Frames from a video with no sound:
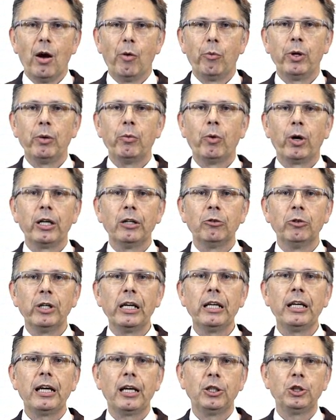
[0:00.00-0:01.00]
We want to
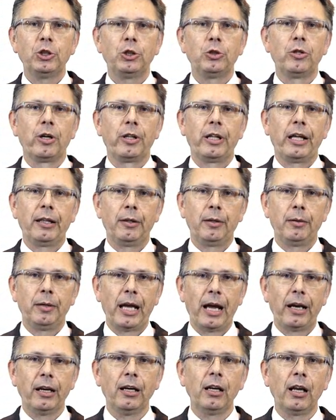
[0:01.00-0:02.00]
really ensure that the
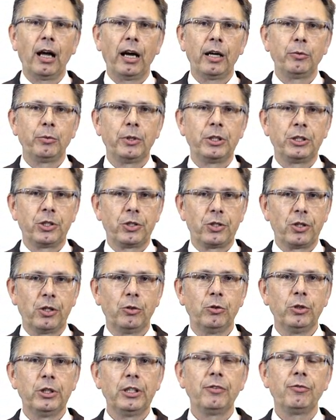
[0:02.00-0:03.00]
analyte which is
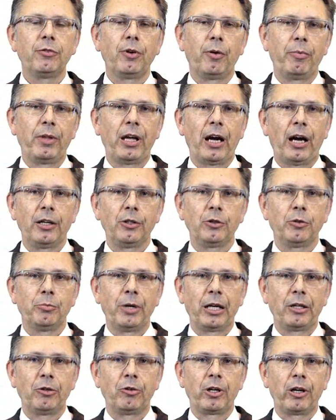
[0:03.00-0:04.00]
eluting from the ion
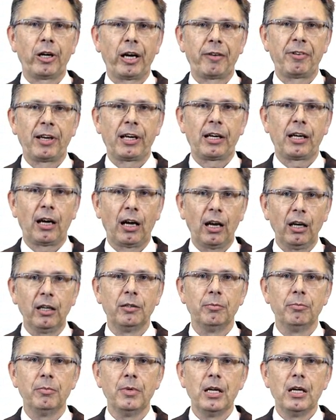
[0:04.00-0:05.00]
chromatographic
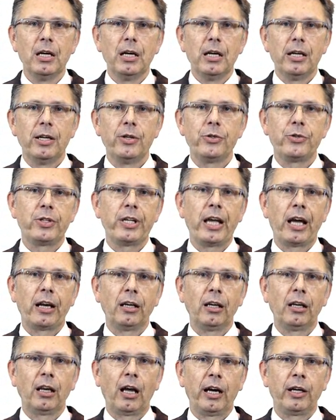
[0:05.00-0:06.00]
column is the
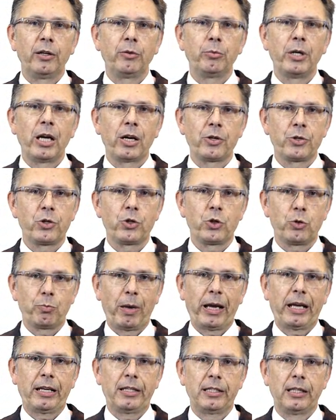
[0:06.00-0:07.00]
analyte we are
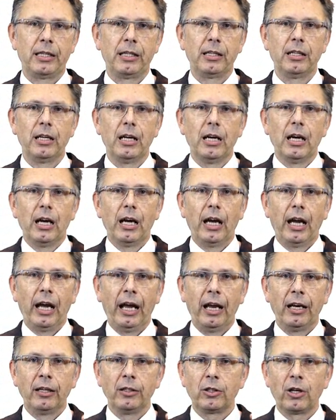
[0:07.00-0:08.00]
suspecting.
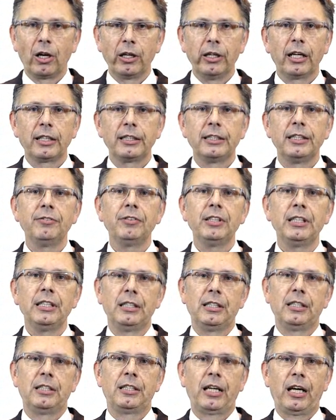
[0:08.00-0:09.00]
And conductivity
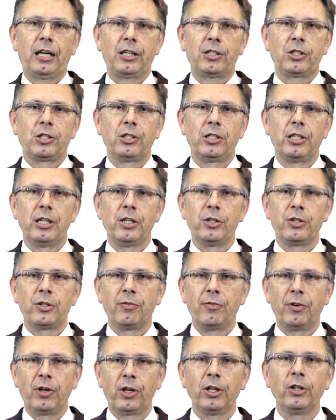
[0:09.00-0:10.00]
detection is a
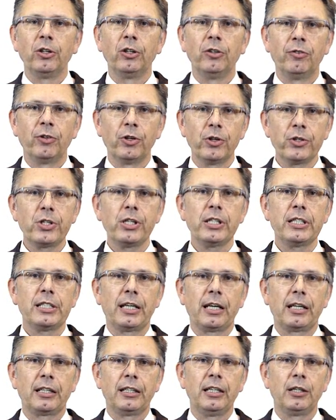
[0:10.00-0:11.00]
very universal
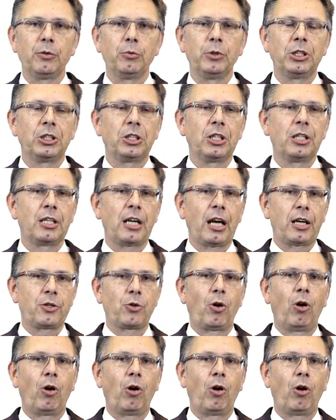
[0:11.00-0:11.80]
technique which detects